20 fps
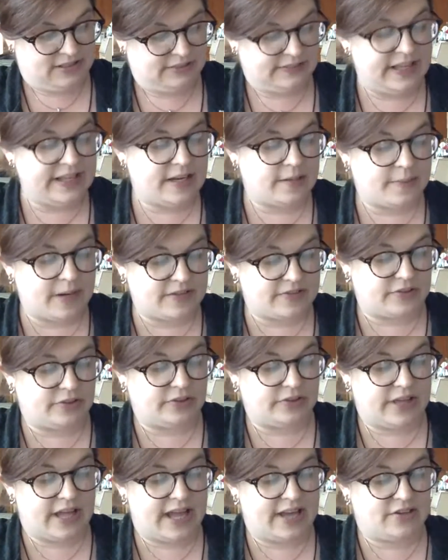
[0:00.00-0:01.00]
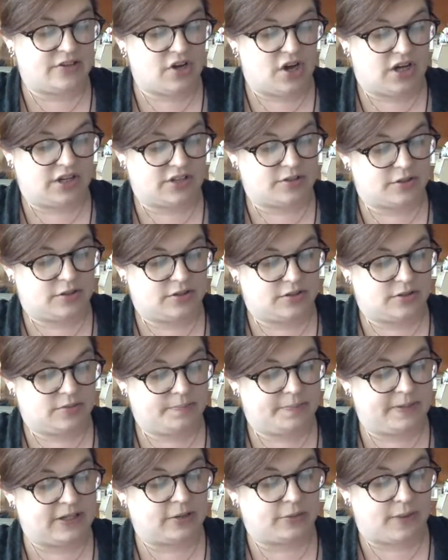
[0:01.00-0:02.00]
Lady Russell had not
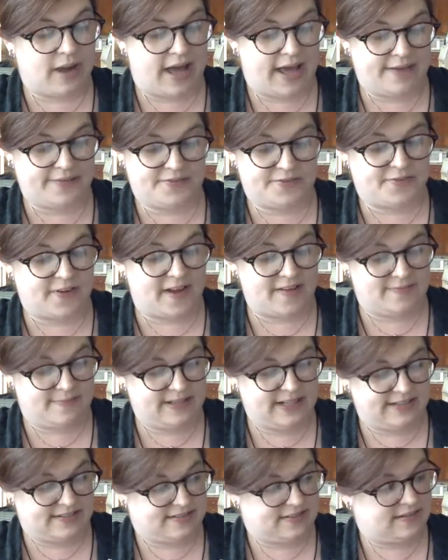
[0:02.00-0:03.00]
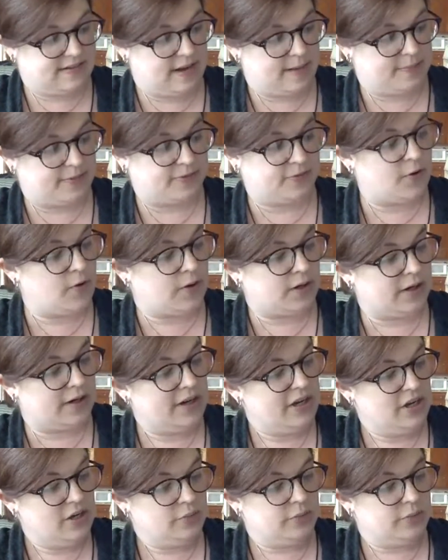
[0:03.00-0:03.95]
been arrived 5 minutes the day before,